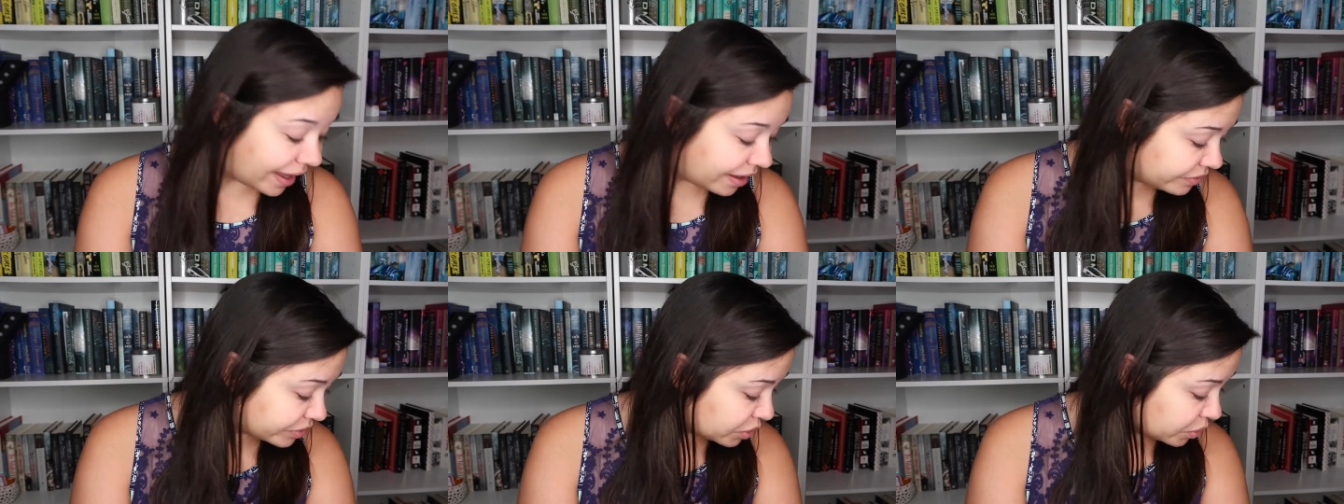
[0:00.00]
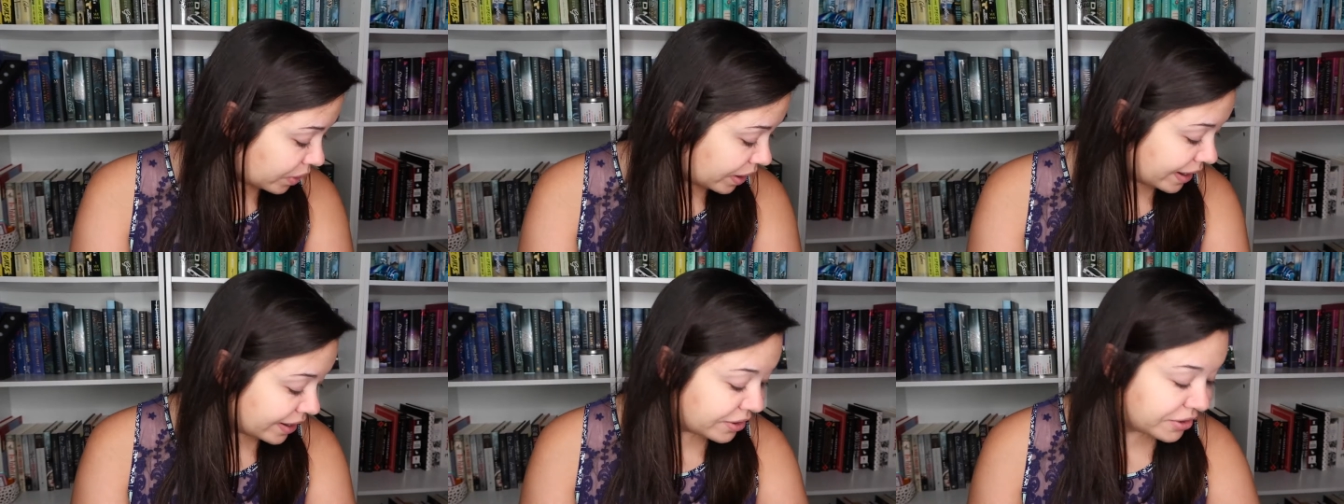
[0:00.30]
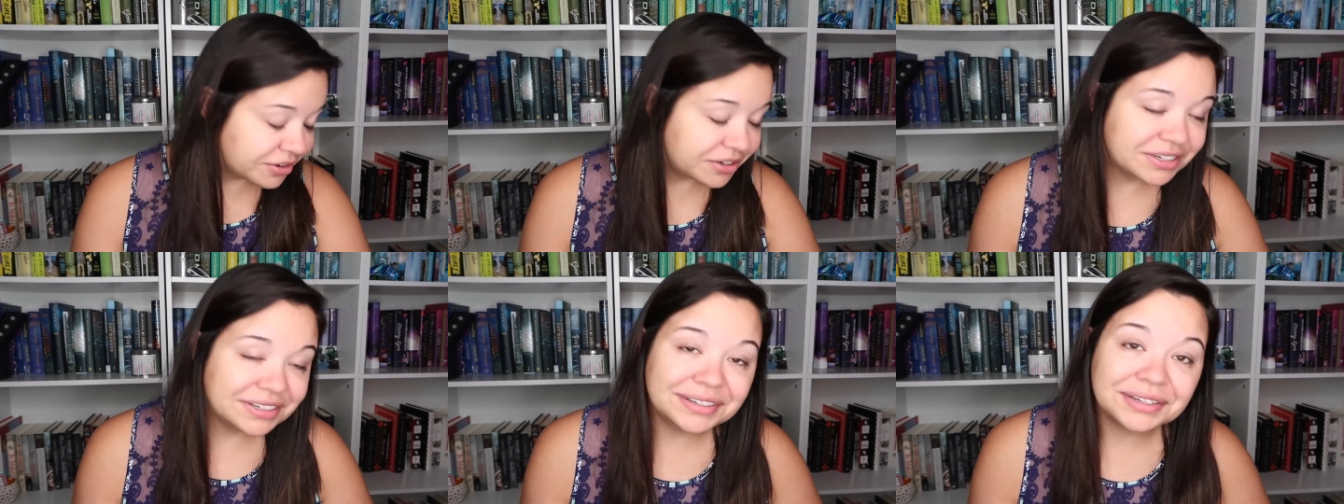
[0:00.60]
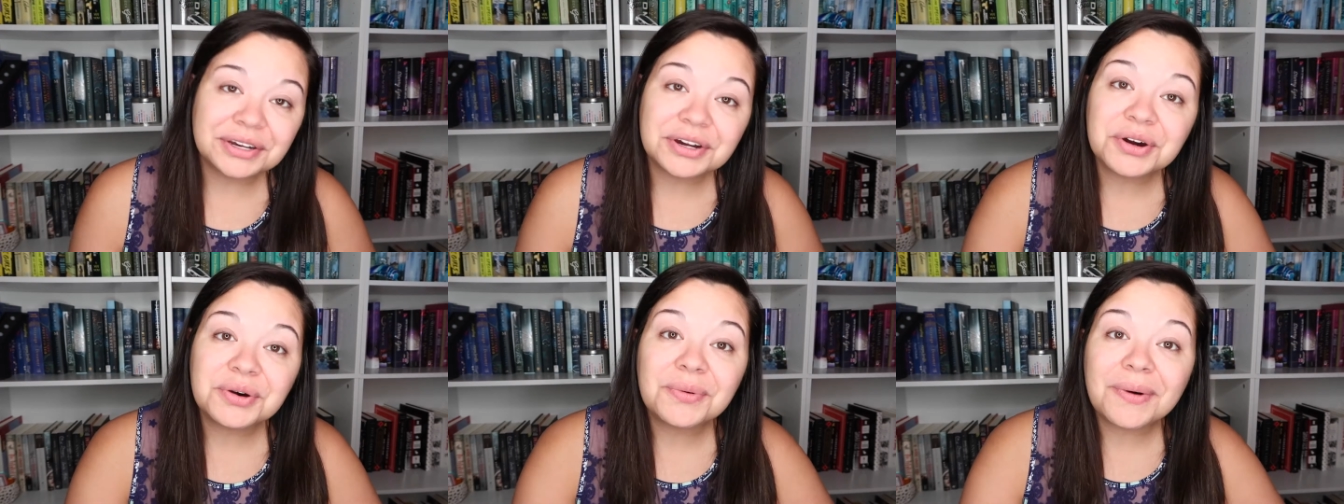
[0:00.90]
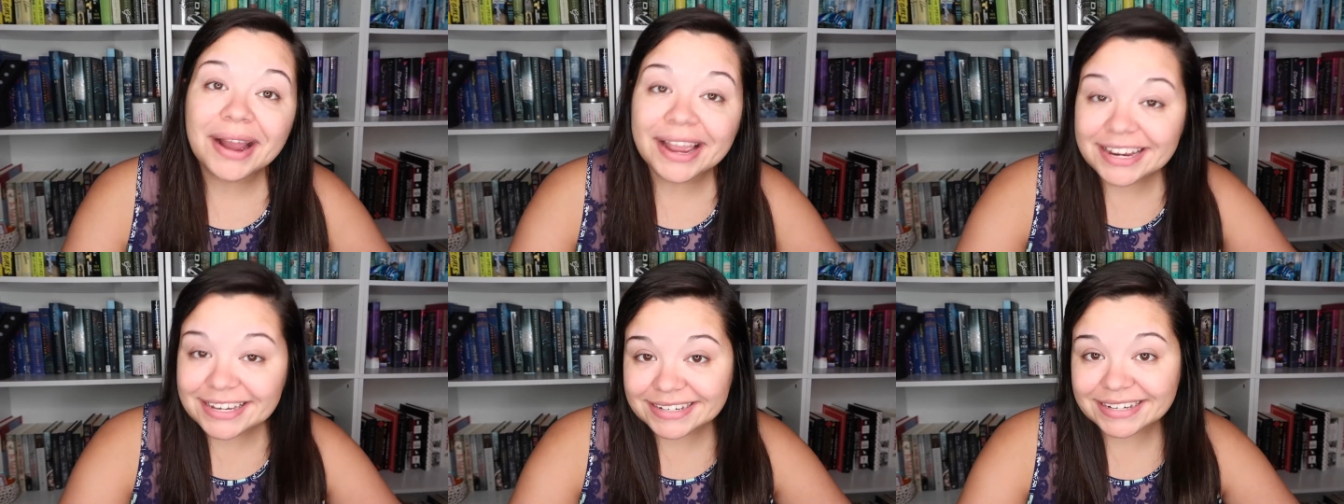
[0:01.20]
I've acquired
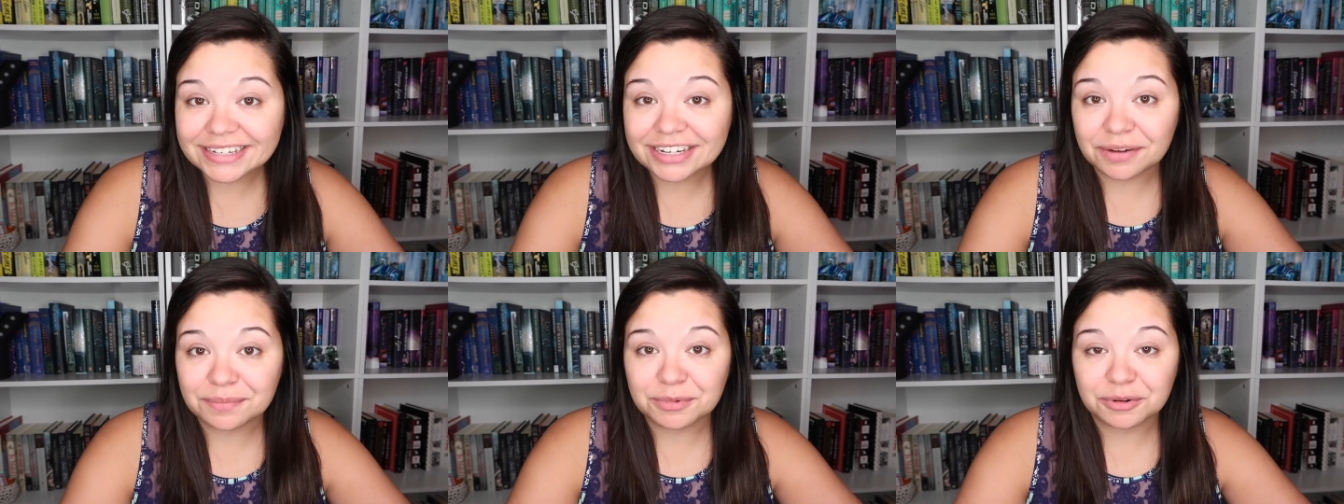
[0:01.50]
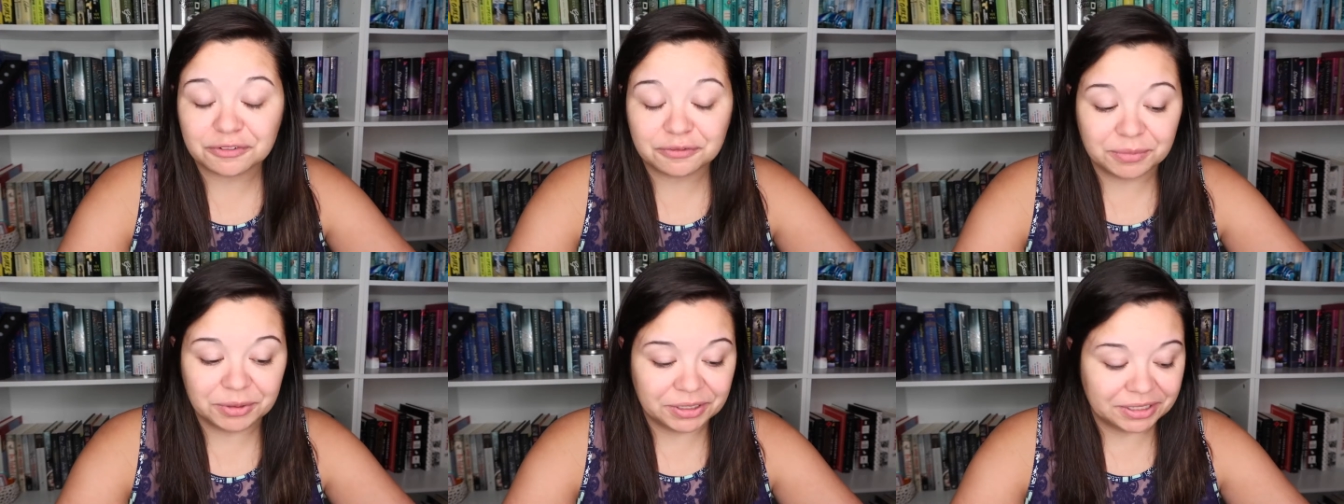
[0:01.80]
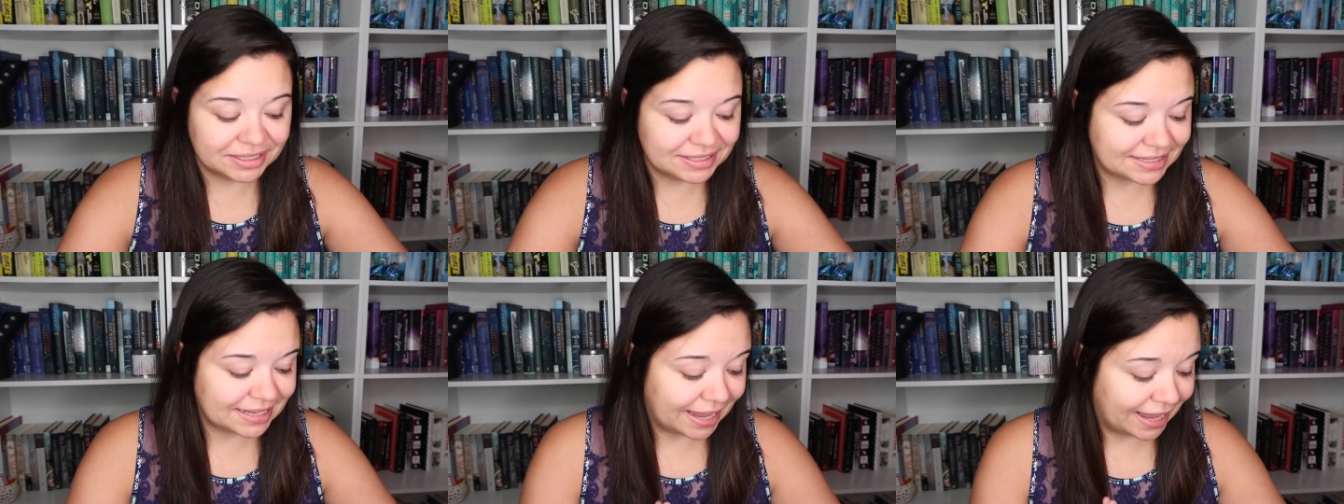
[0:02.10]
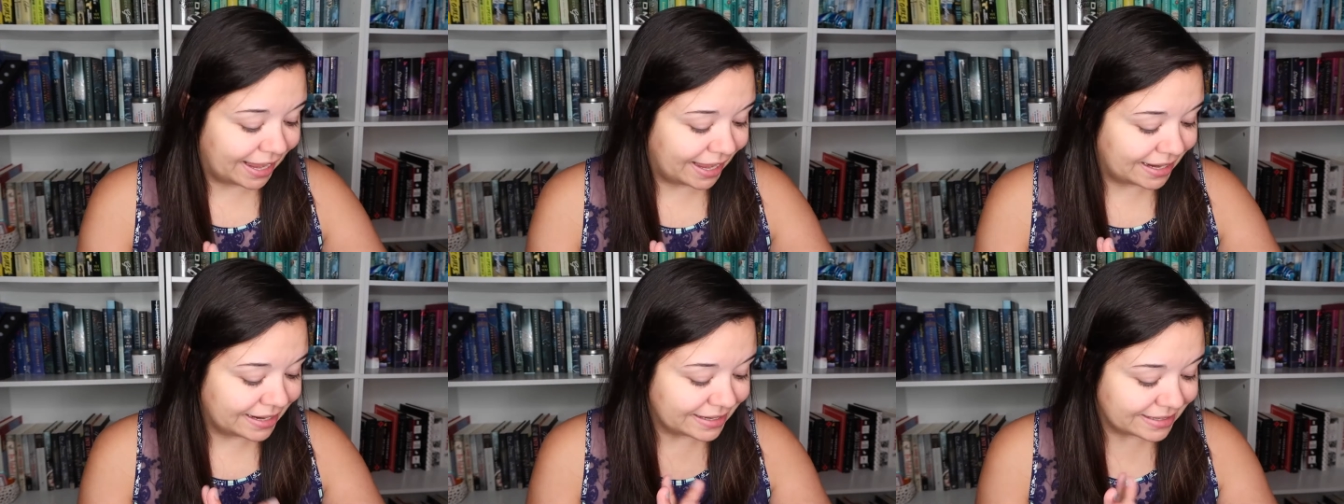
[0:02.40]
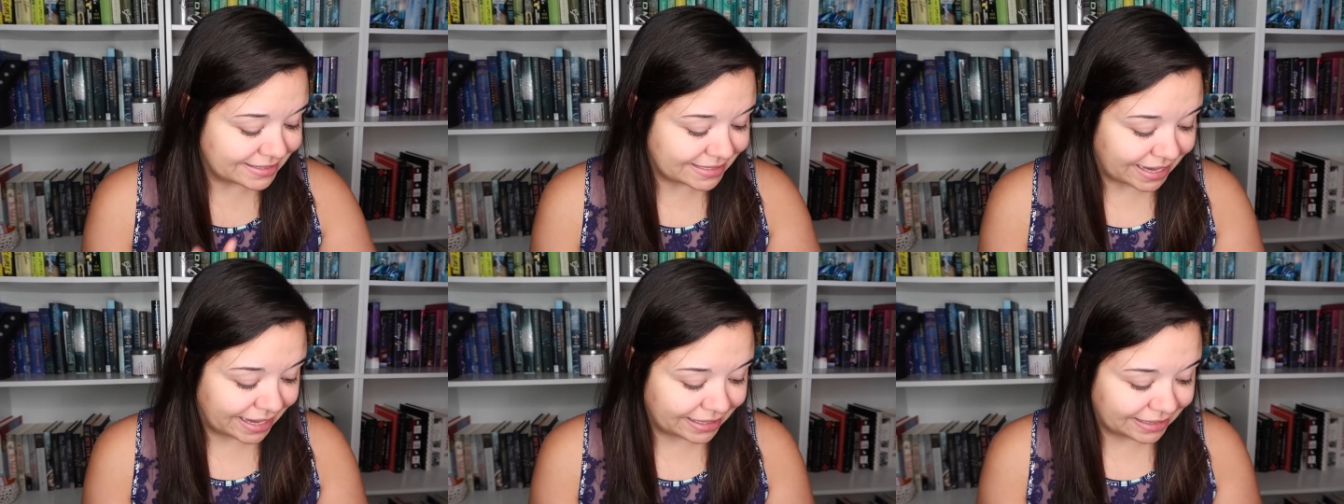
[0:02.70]
quite a number of books,
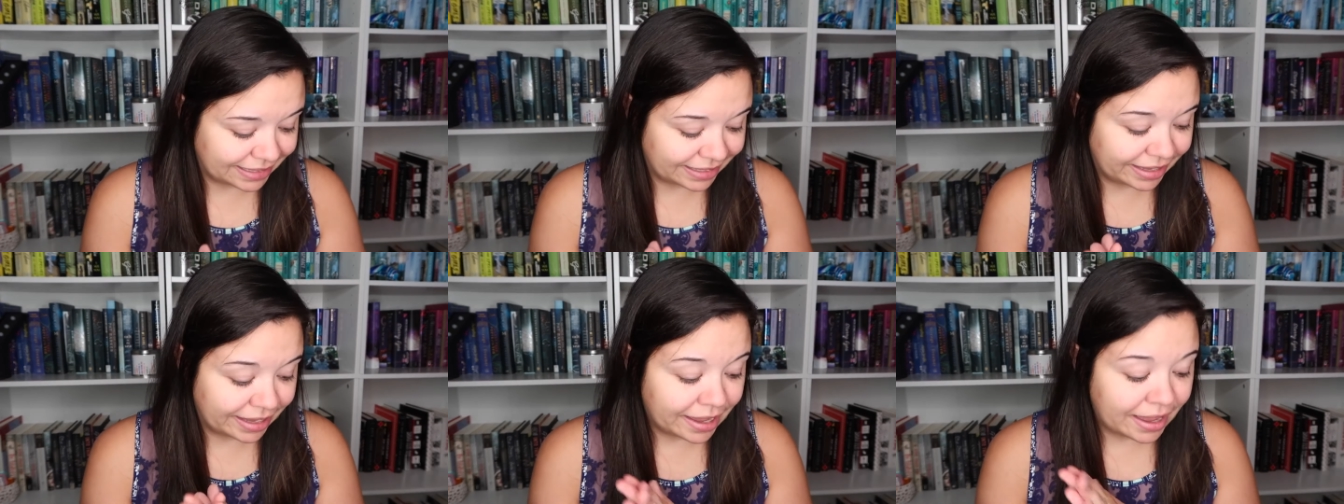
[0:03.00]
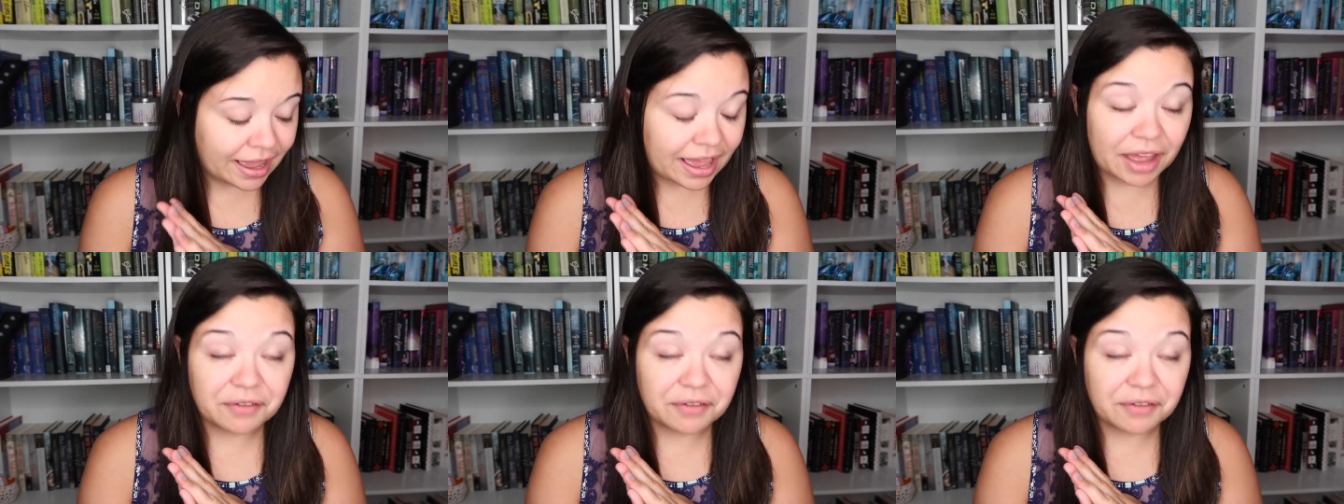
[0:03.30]
and sadly,